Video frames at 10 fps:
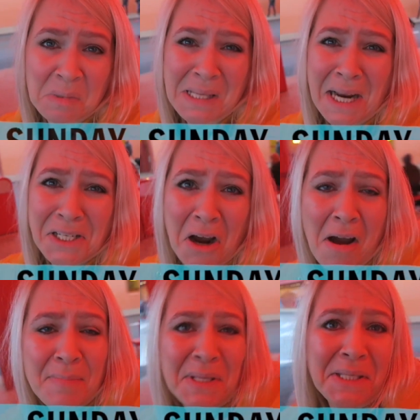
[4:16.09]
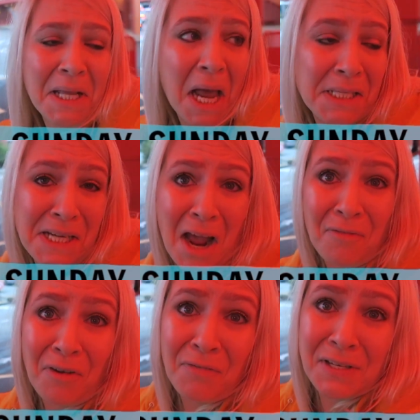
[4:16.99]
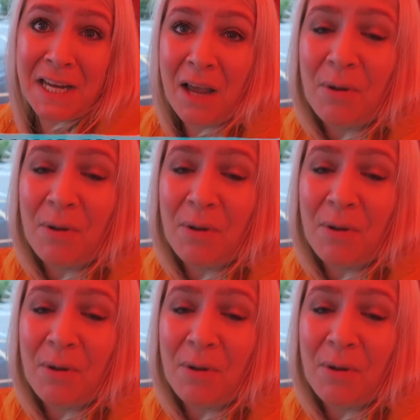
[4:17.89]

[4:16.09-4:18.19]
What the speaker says: Sad times, it's the last outfit of the day.